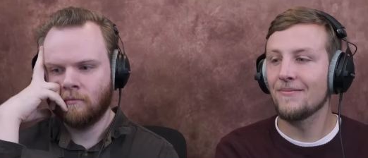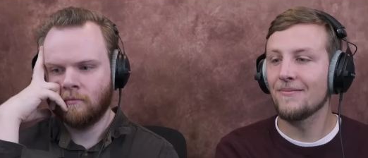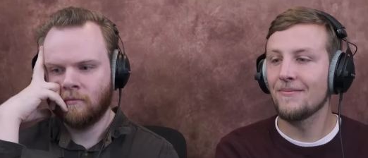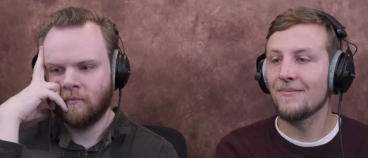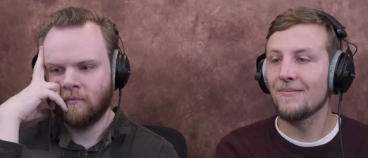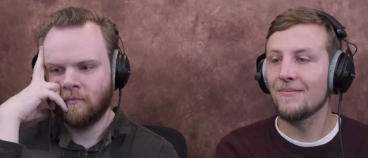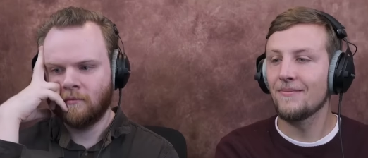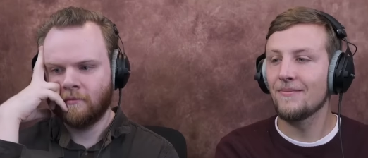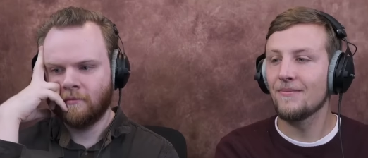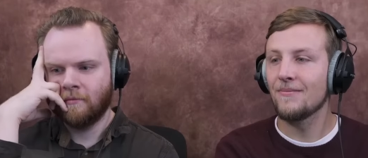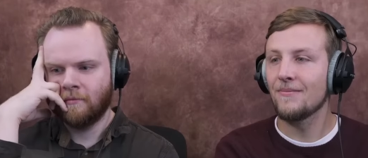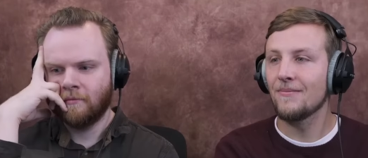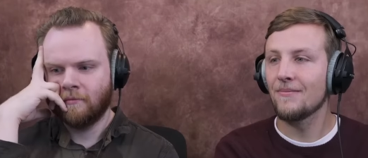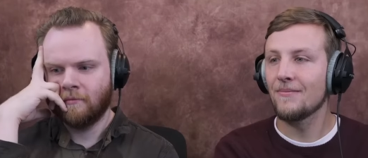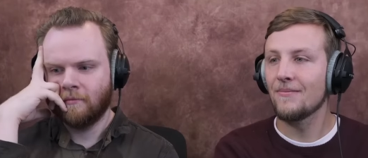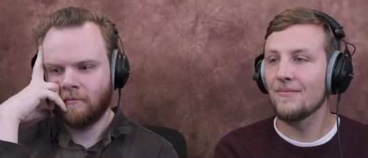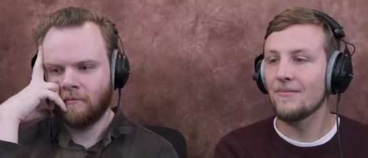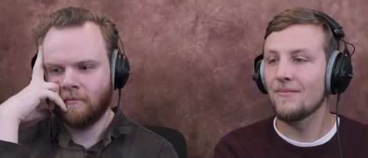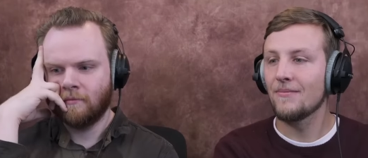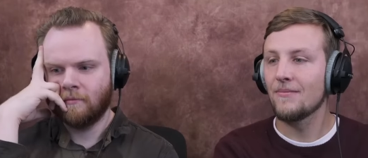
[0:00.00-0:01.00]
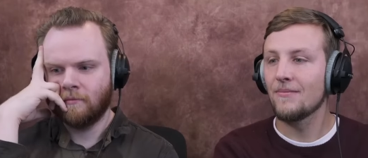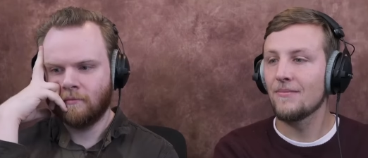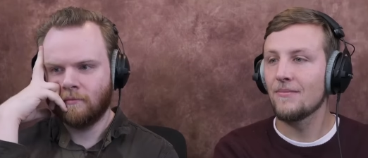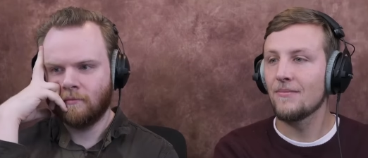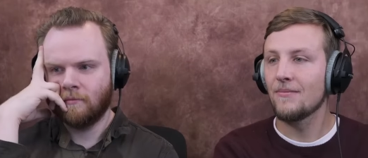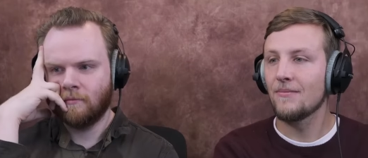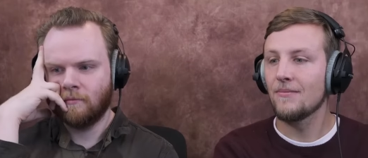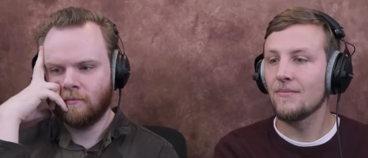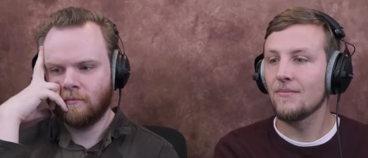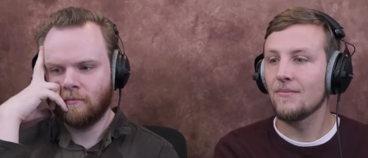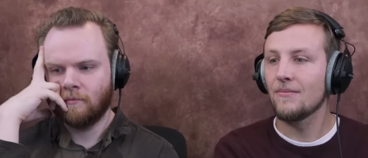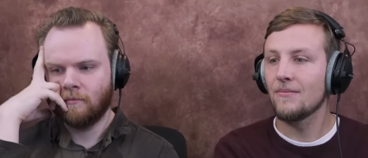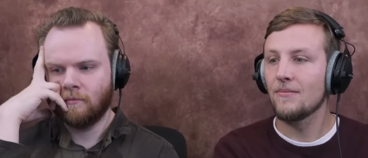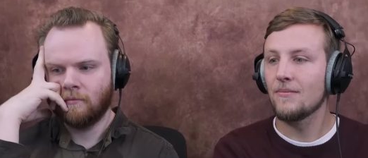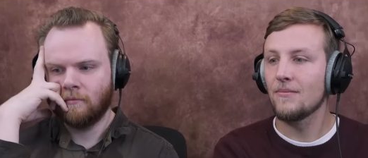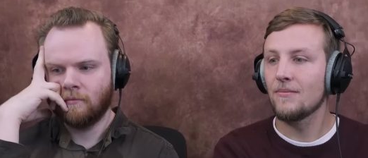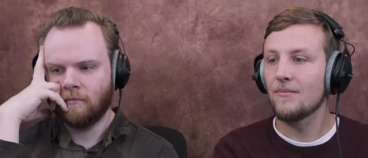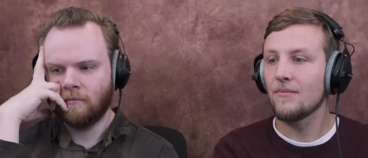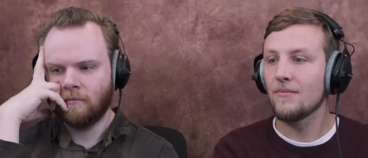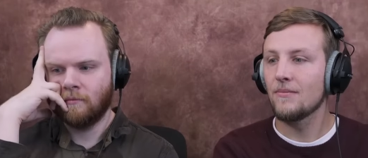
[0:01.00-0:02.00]

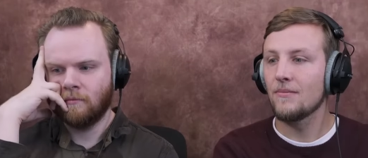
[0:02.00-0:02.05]
[no speech]